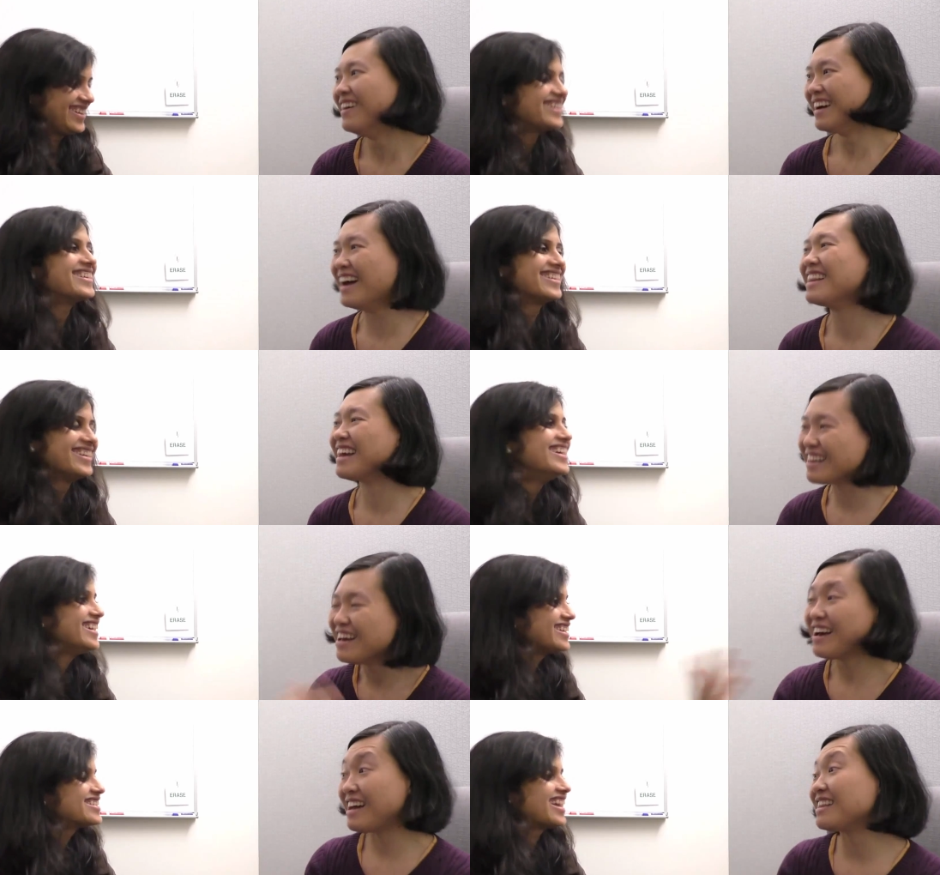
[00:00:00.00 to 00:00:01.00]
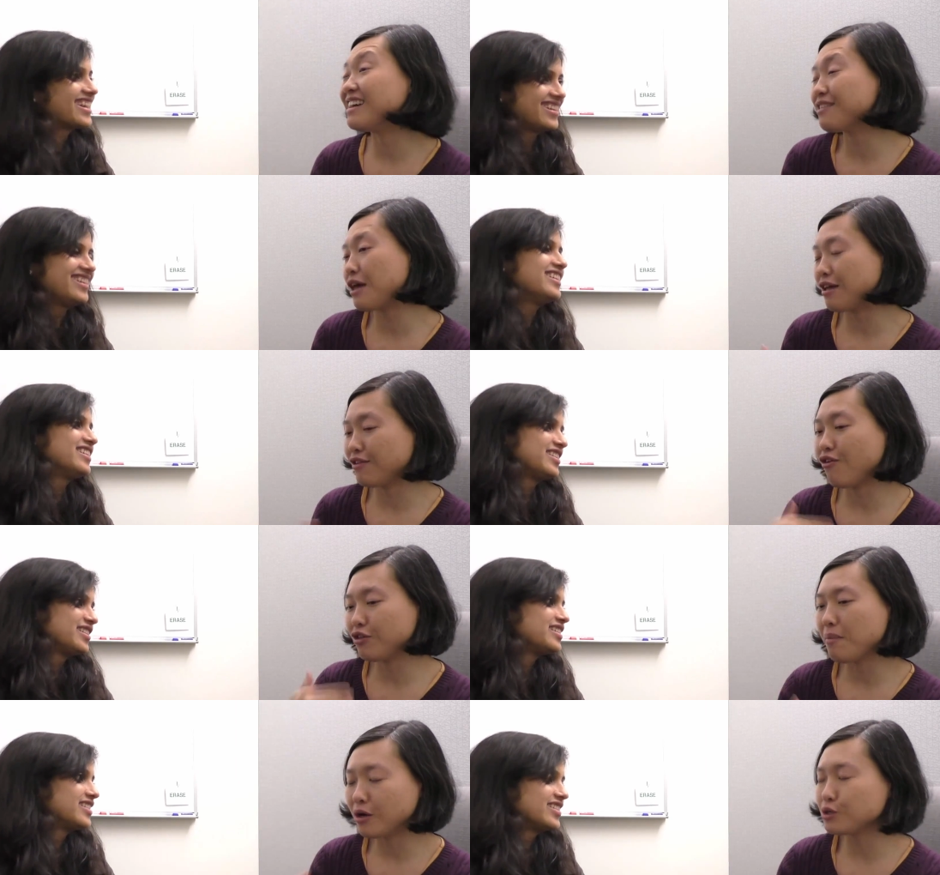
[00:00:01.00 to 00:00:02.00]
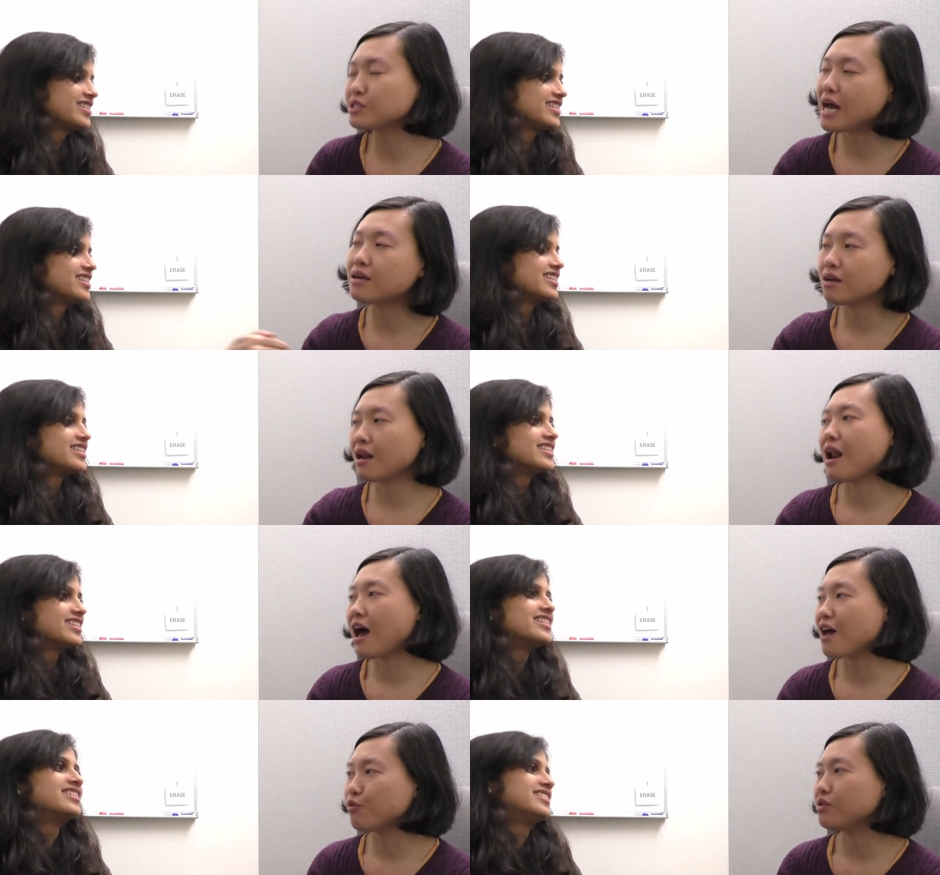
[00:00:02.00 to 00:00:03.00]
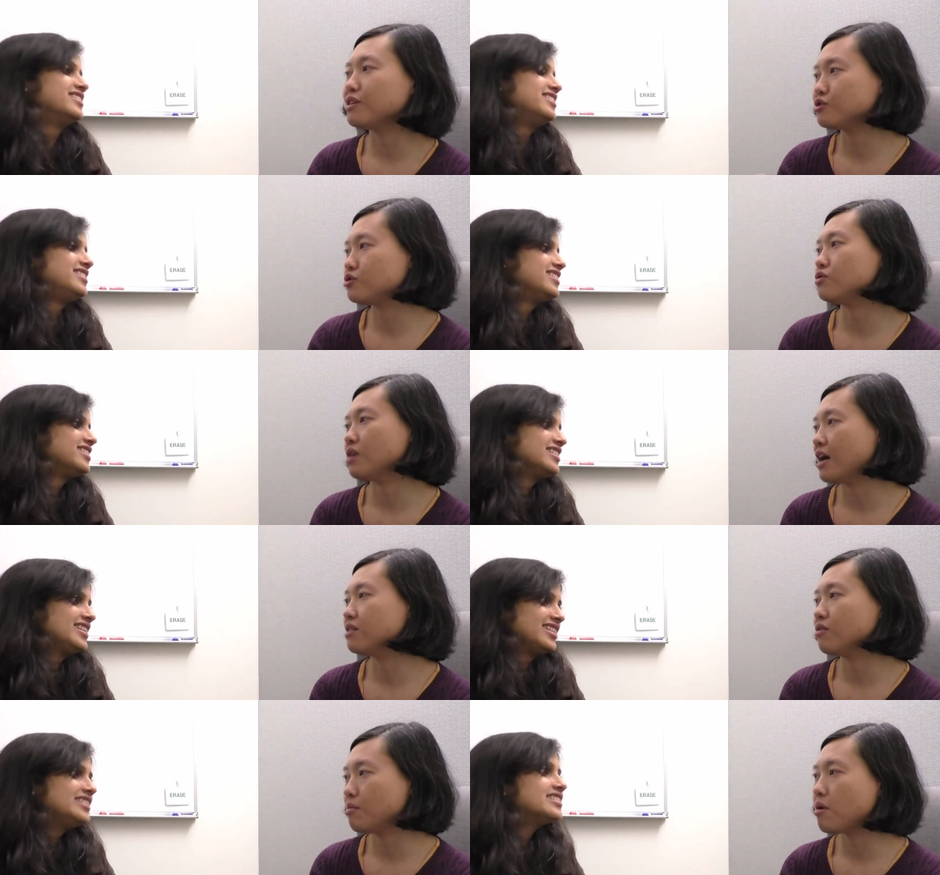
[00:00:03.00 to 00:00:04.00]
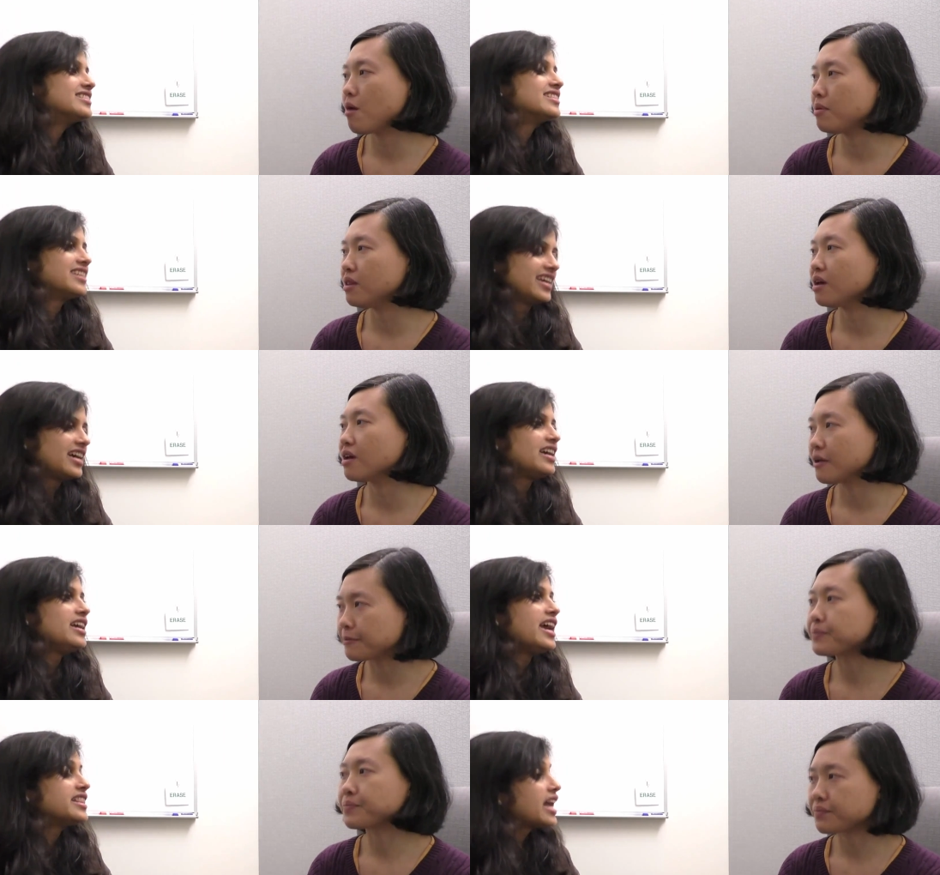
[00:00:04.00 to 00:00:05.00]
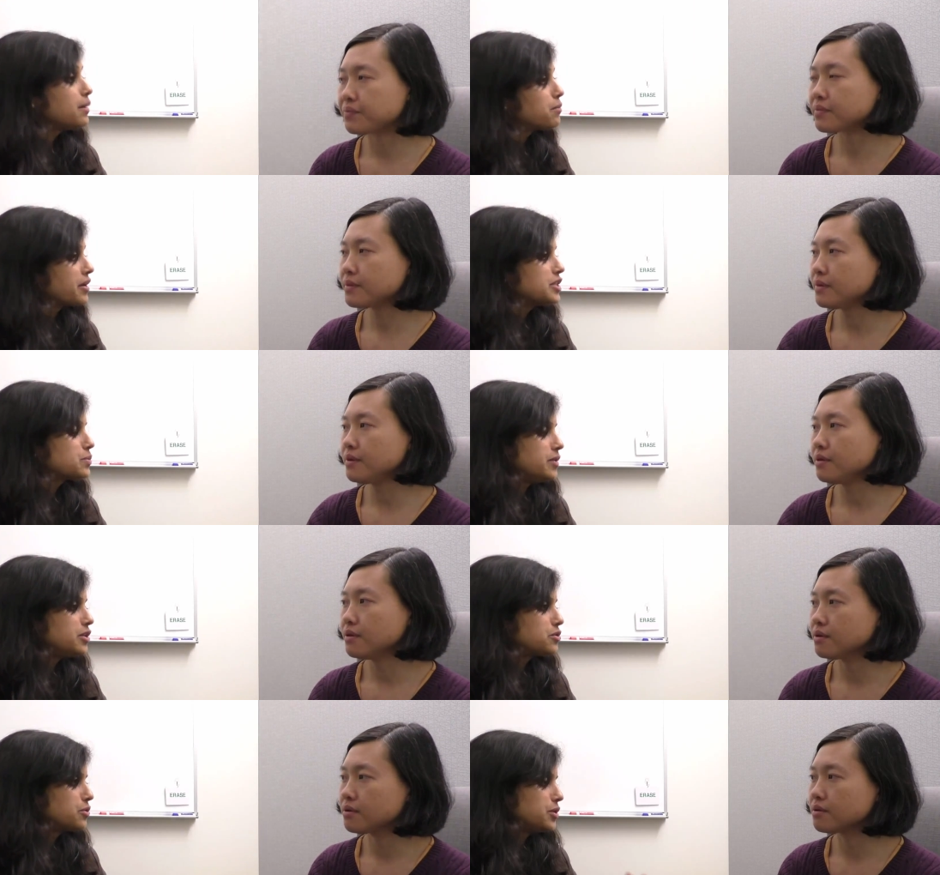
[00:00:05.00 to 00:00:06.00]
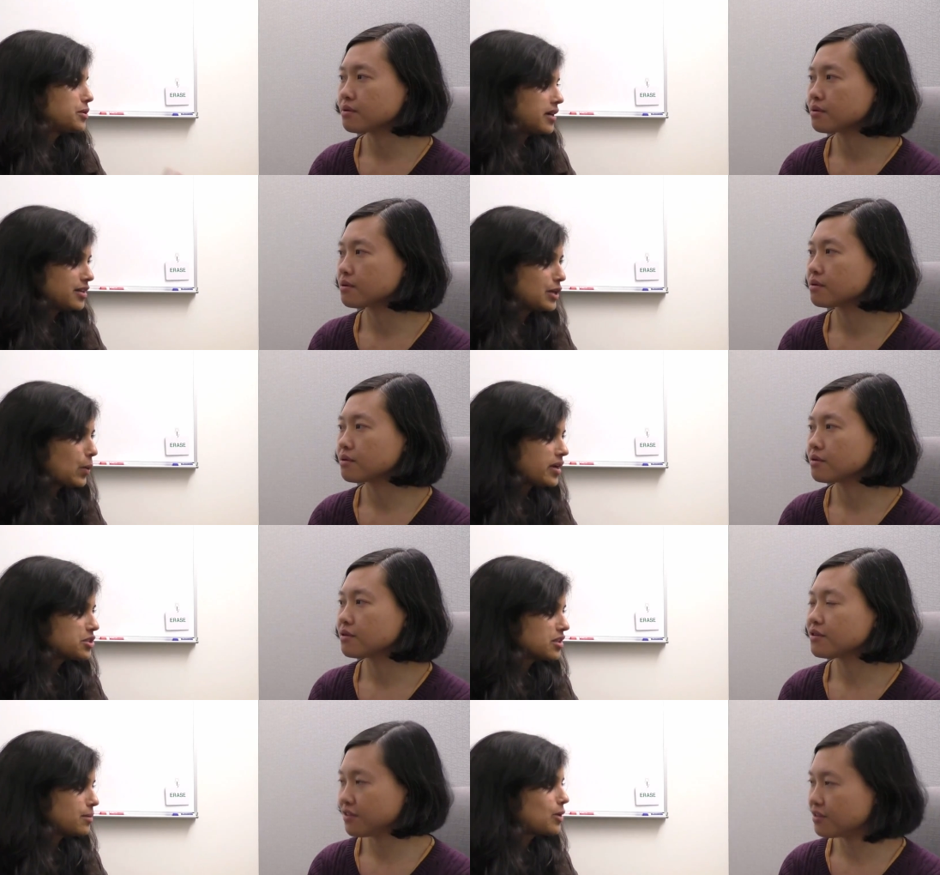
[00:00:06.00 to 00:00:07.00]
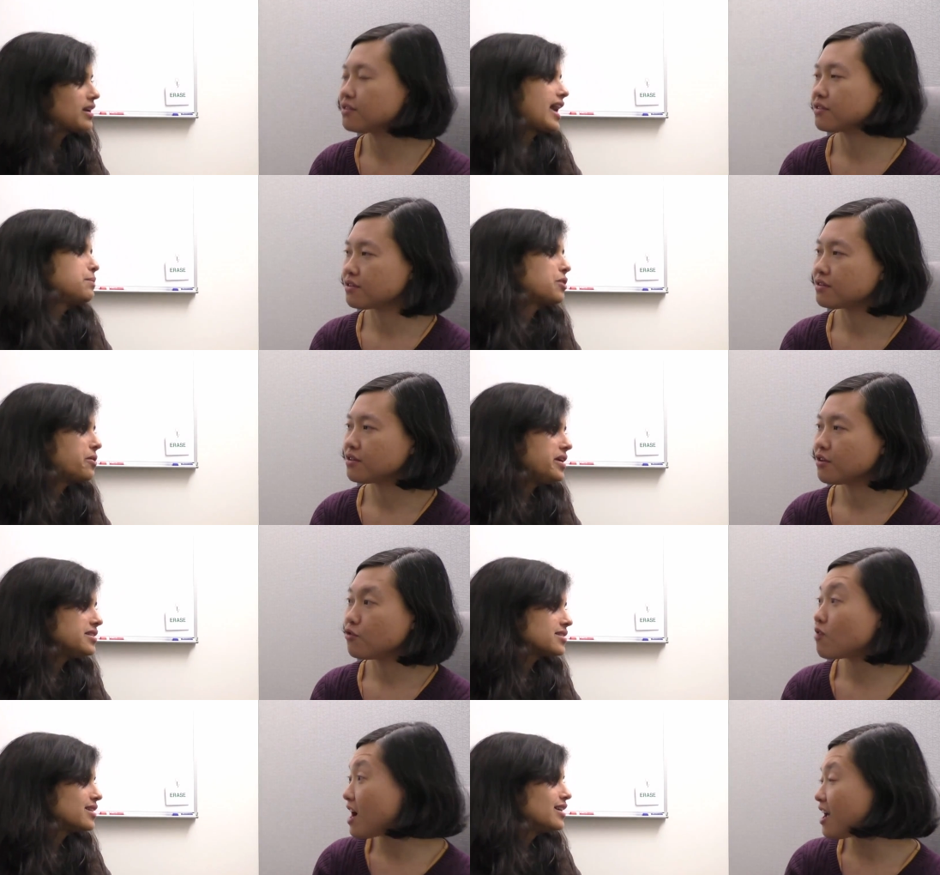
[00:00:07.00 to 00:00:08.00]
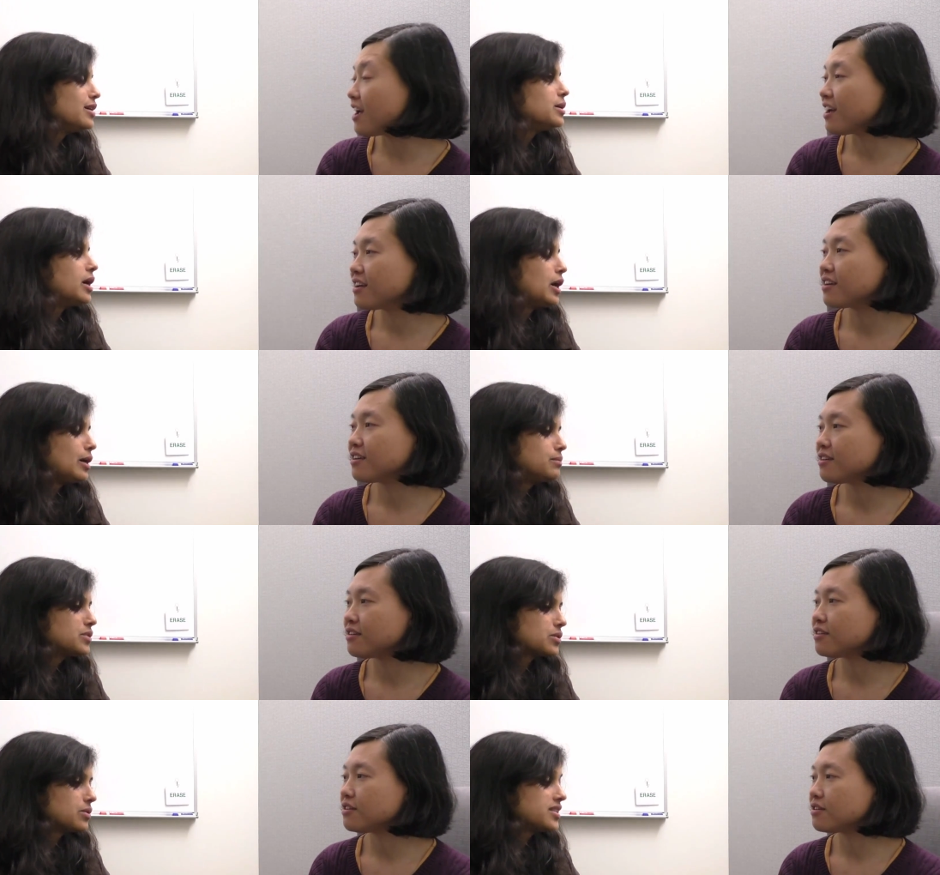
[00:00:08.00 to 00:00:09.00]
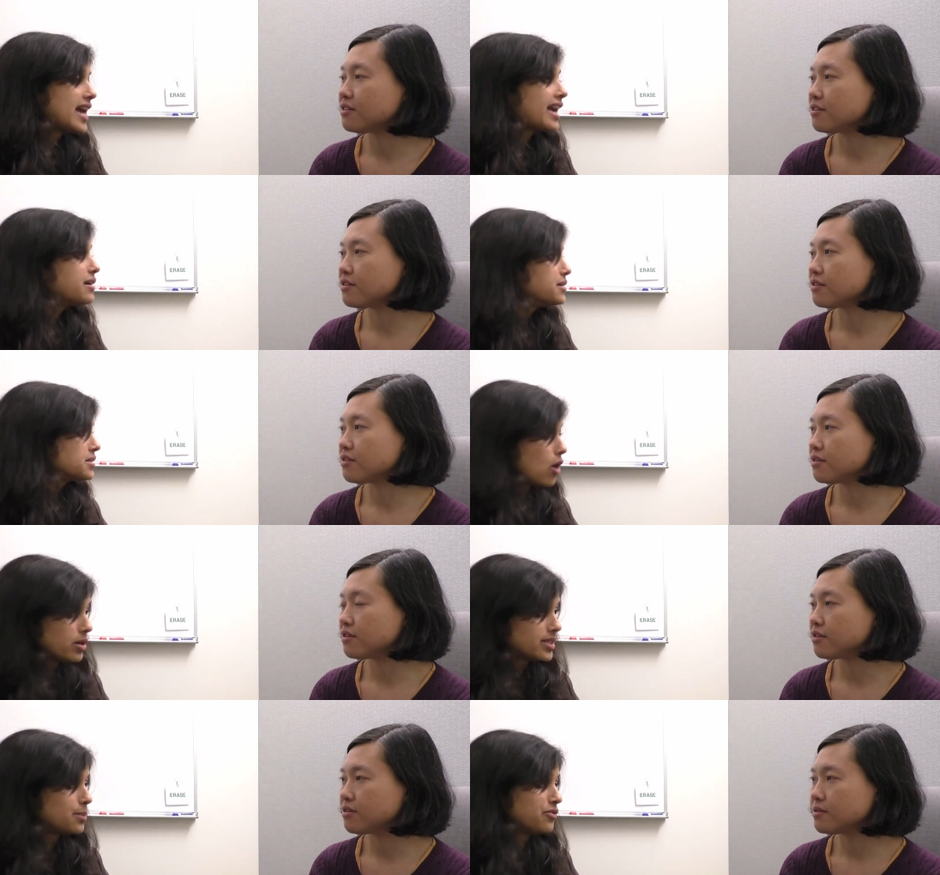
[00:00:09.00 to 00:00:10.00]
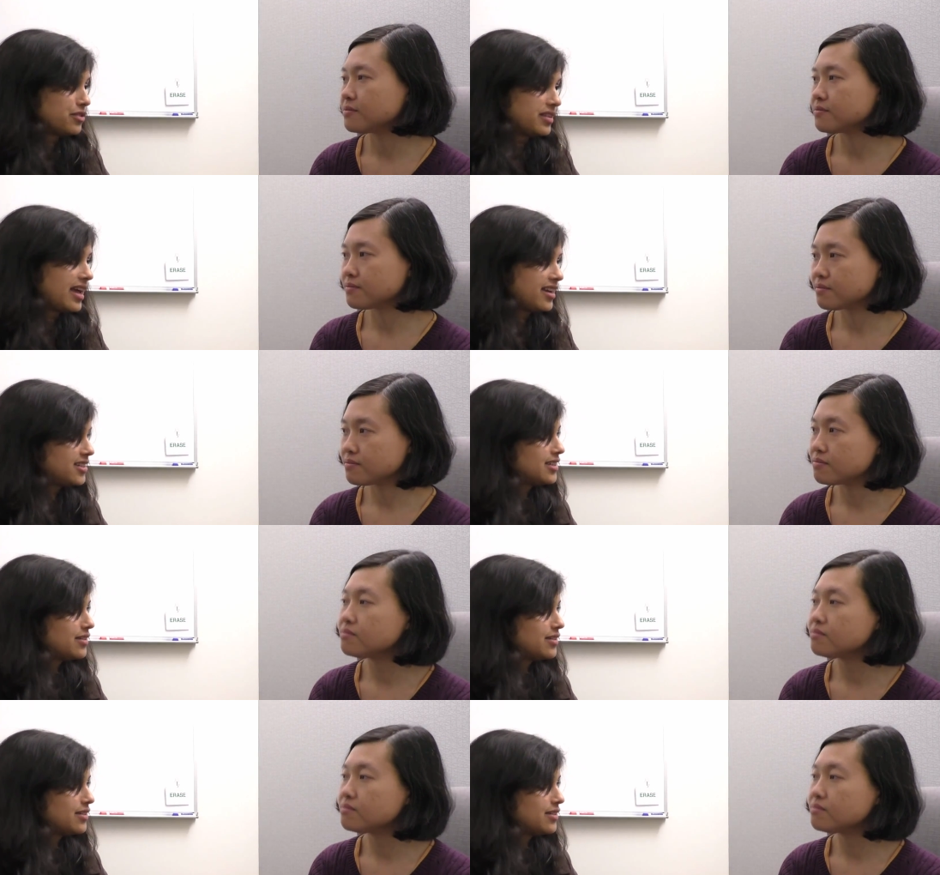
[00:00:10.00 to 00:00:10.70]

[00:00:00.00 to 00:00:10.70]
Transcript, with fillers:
Speaker 1: and then, exactly. and then uh, all the modules down the line will need to handle it properly. Yeah.
Speaker 2: And that brings me to your other question about libraries. Right. Um, so Dagger is awesome for that,